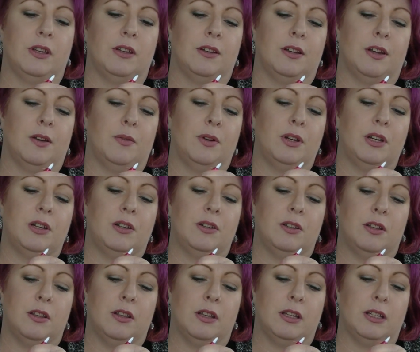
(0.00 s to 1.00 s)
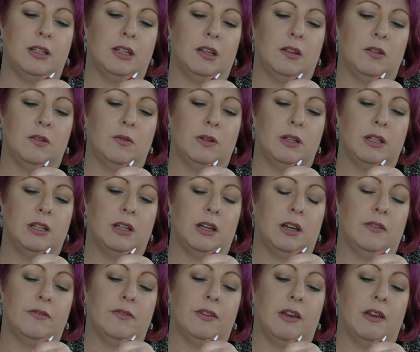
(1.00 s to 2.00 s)
You know, when you do these, they always
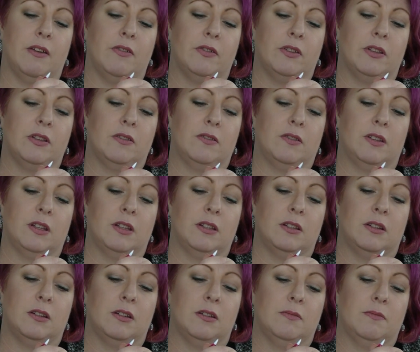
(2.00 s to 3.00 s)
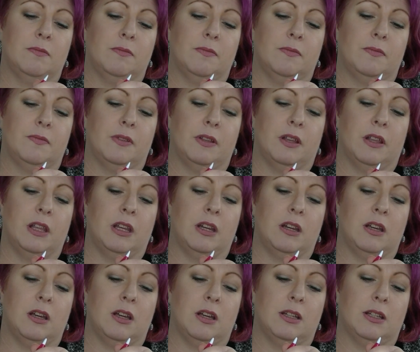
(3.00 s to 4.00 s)
take forever the first time, and then
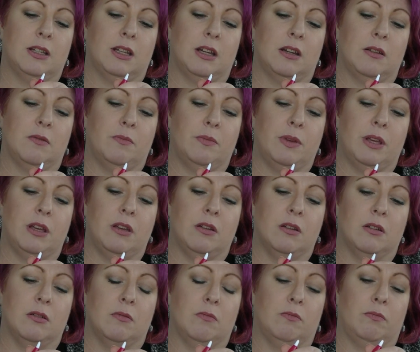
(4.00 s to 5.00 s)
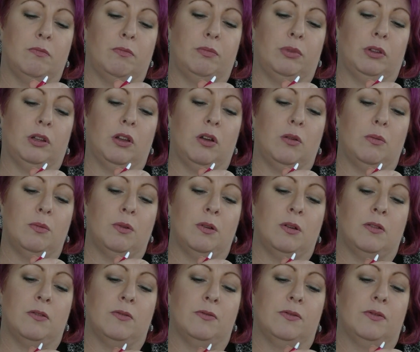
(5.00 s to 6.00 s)
you get a sudden big blob
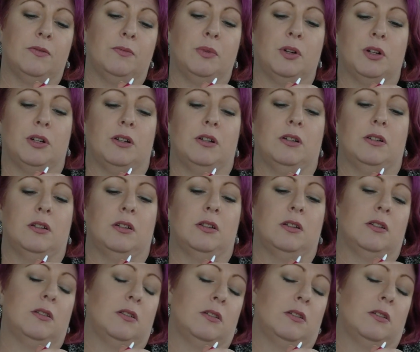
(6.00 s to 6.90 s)
of product.